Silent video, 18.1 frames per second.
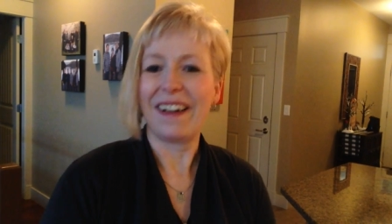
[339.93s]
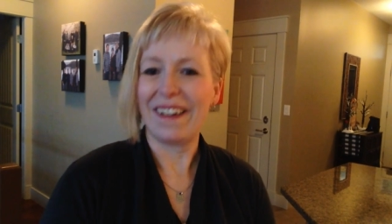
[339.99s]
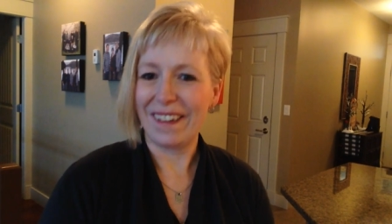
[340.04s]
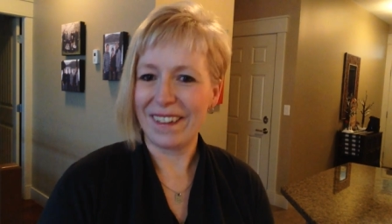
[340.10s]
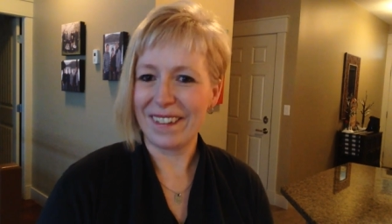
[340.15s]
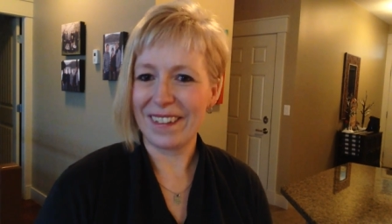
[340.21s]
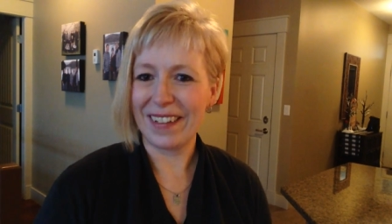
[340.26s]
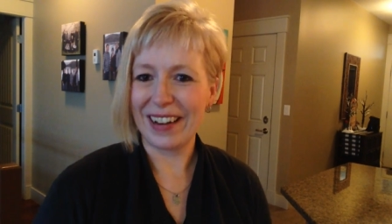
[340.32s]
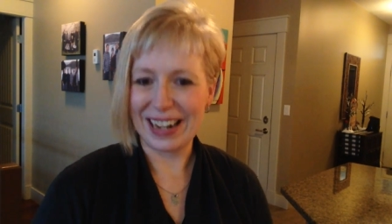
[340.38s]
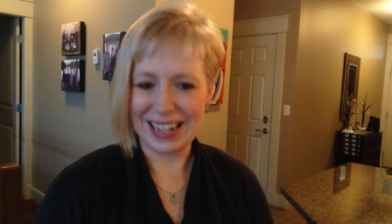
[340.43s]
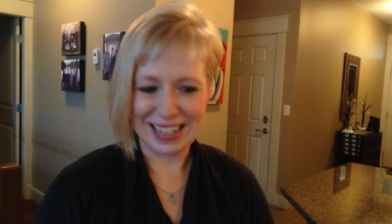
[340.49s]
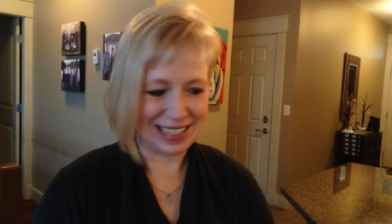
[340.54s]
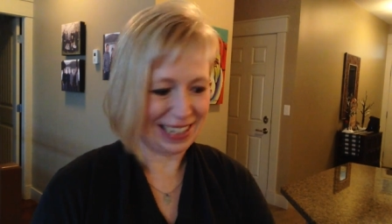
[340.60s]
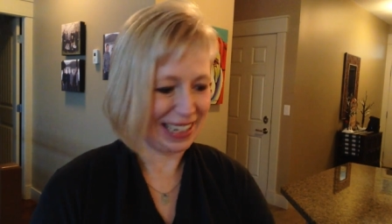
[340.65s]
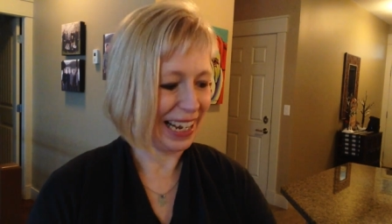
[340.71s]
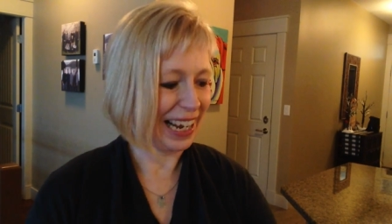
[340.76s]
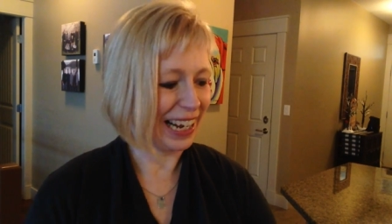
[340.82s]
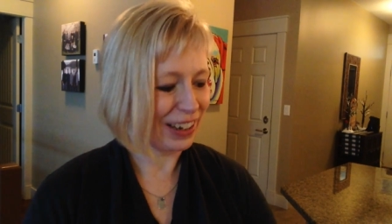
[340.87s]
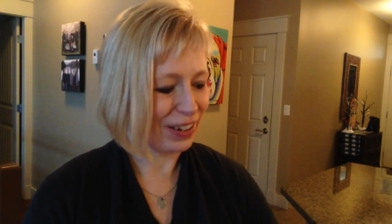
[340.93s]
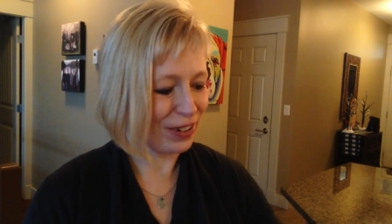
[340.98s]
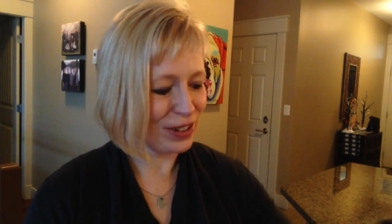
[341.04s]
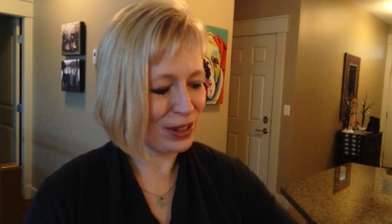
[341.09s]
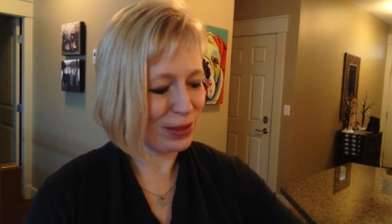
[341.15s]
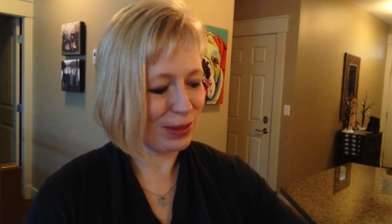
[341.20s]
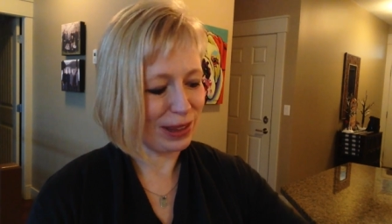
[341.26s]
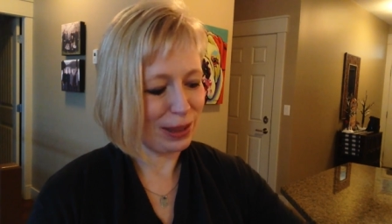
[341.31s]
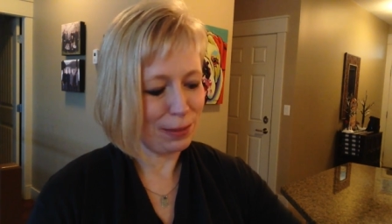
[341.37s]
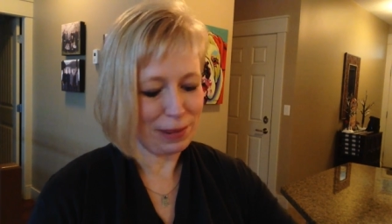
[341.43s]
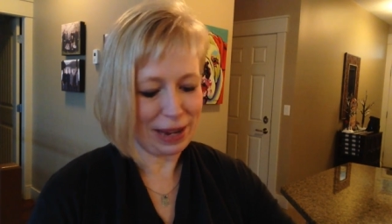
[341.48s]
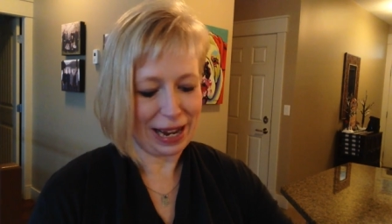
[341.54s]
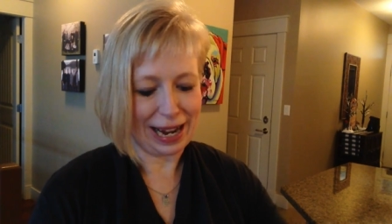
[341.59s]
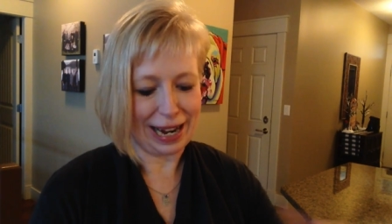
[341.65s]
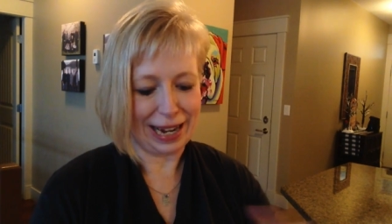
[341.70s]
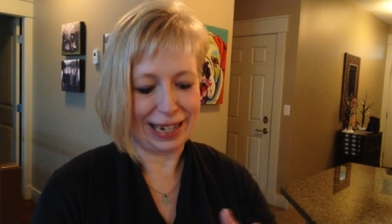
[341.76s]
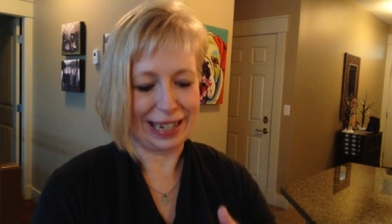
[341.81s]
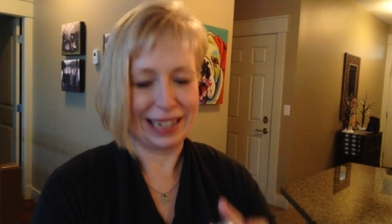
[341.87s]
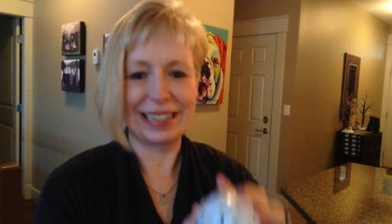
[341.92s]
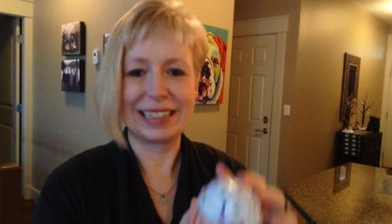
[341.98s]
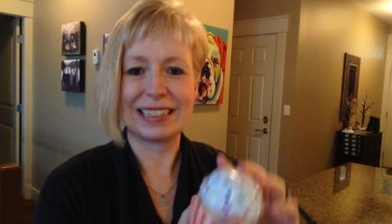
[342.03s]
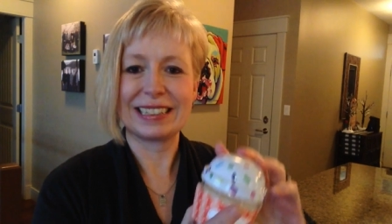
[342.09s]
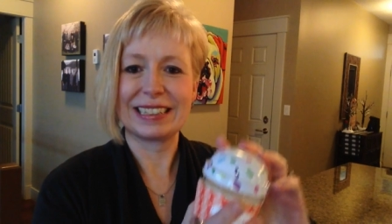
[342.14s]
All right, kind of goes with the bag.